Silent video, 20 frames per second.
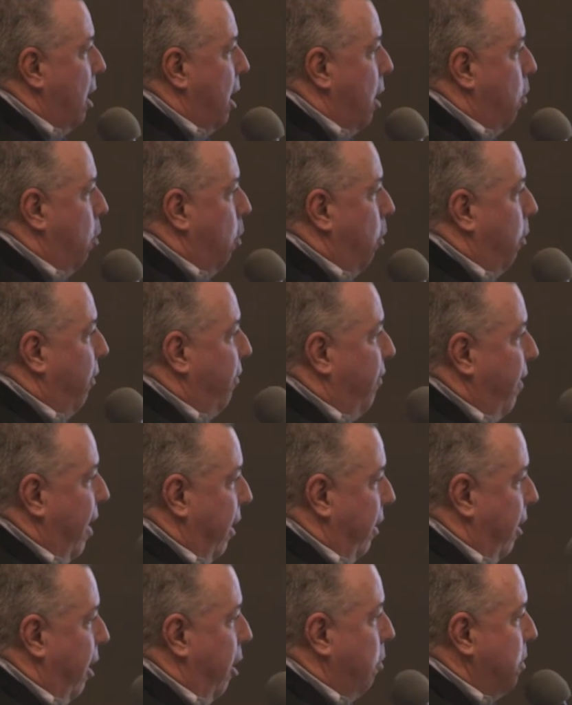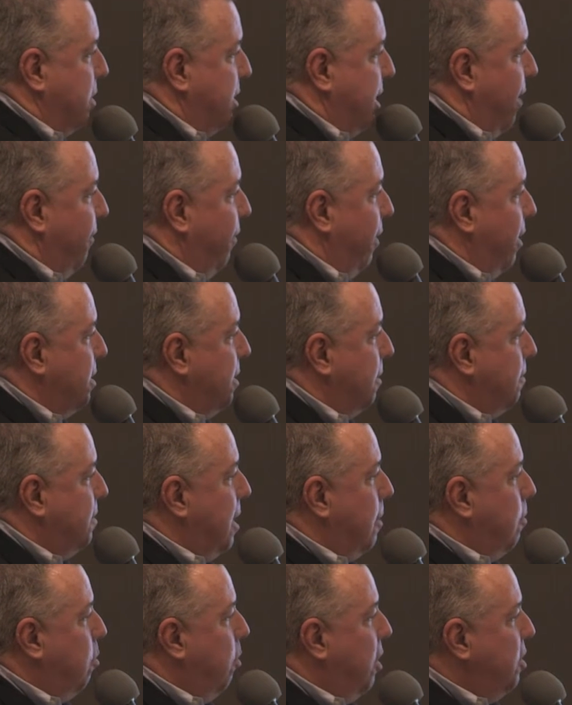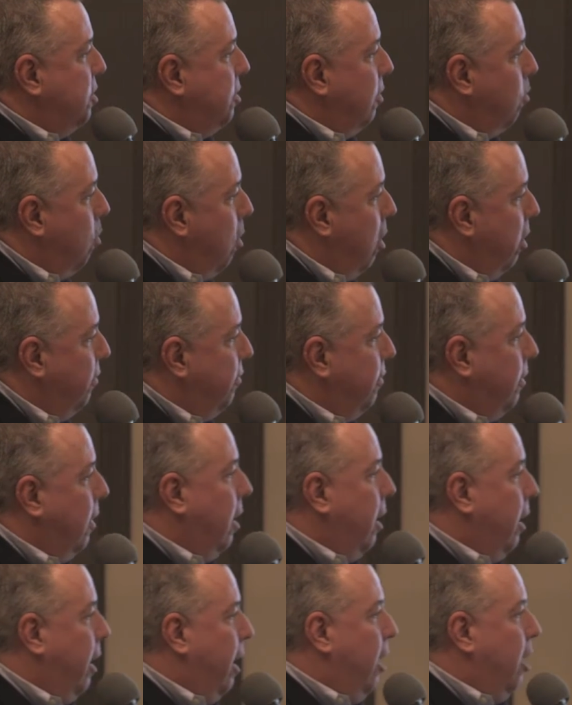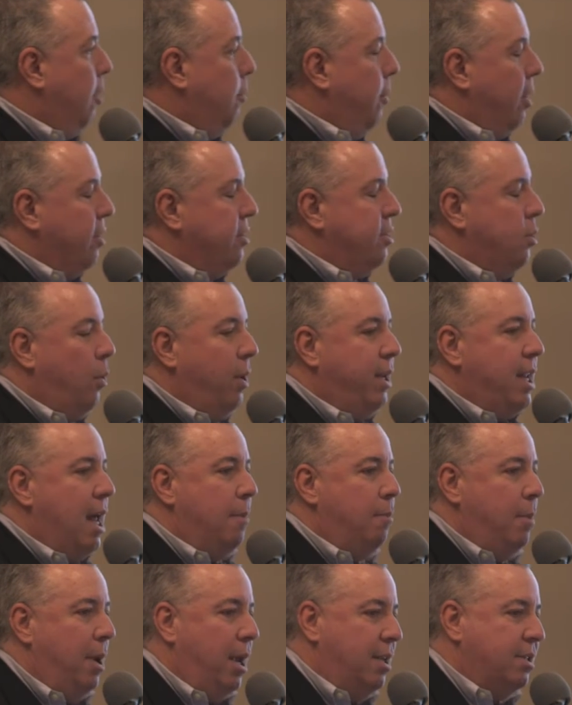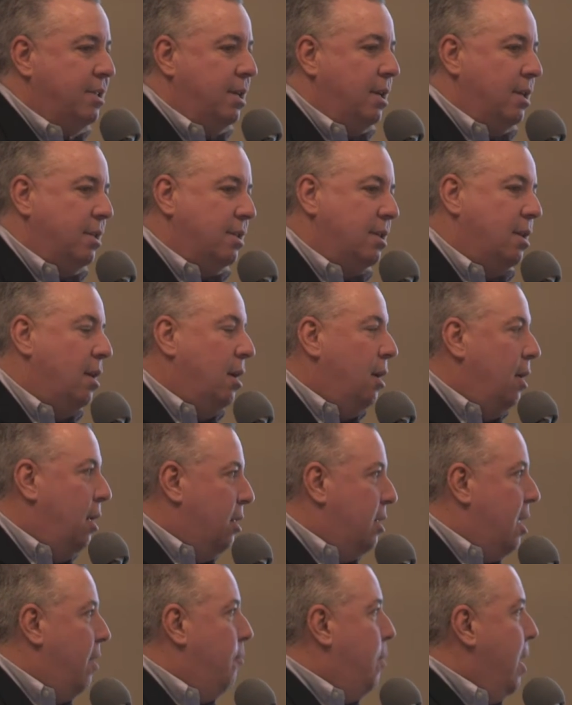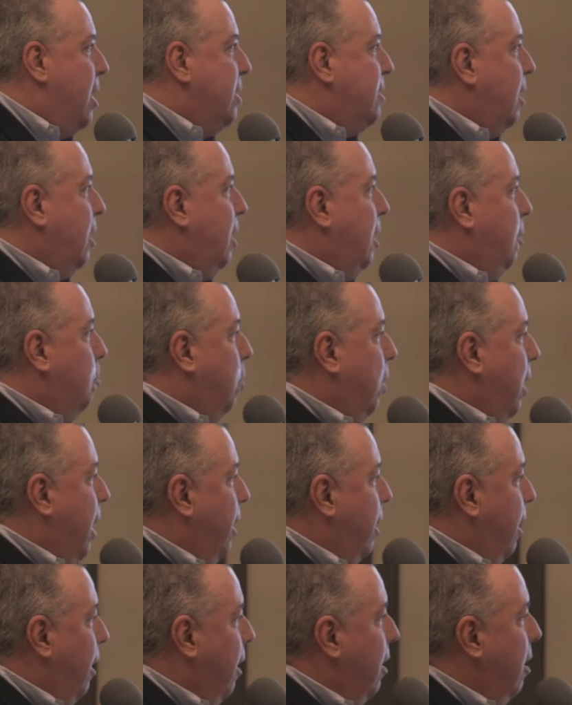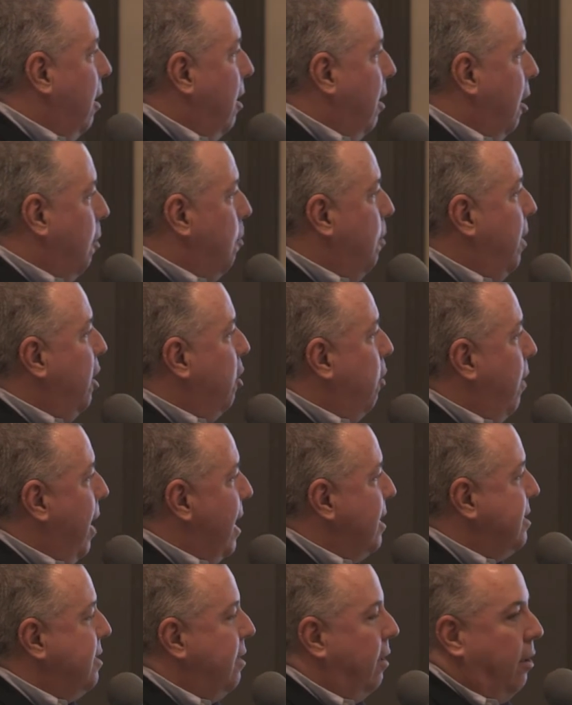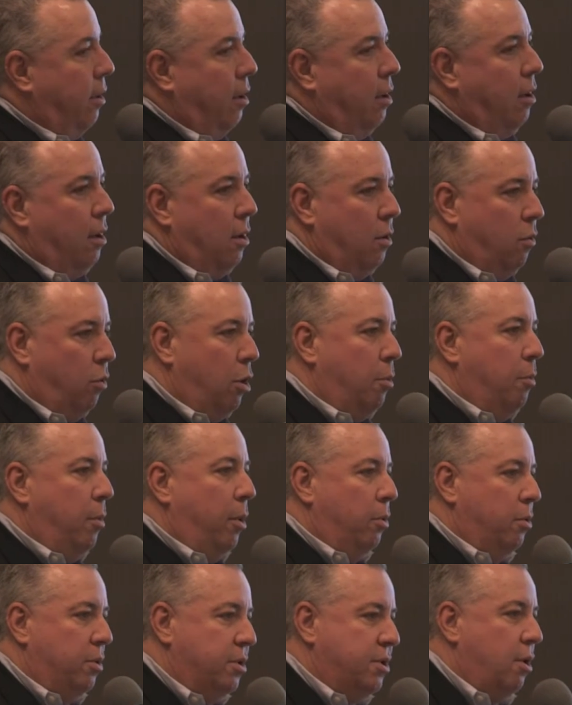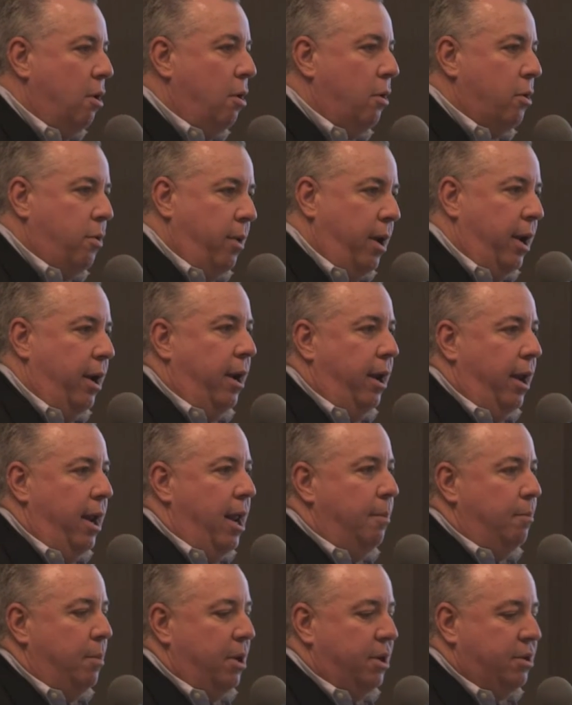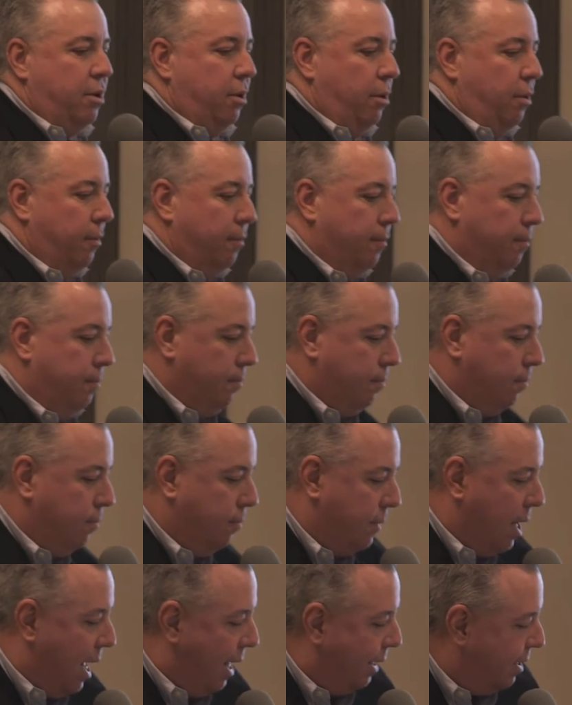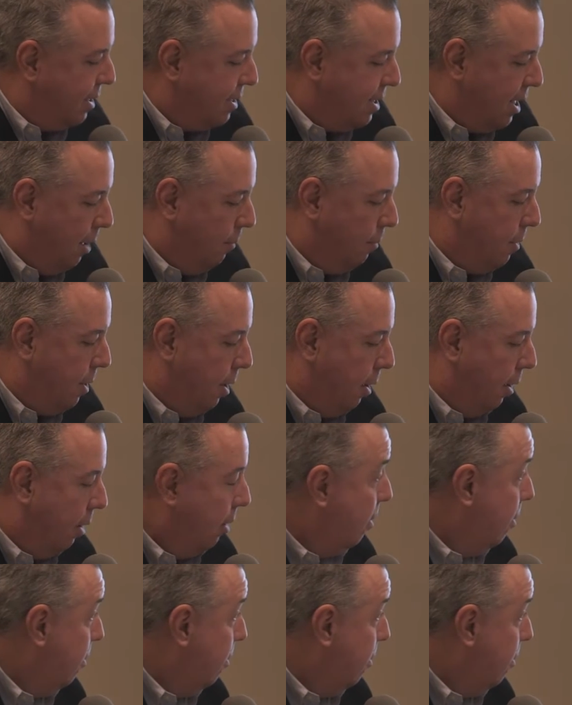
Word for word: And what we found there was evidence of separation of water from the ligand in the middle. So what that means is they basically blended an amino acid with a mineral salt, created an admixture. Not the same thing.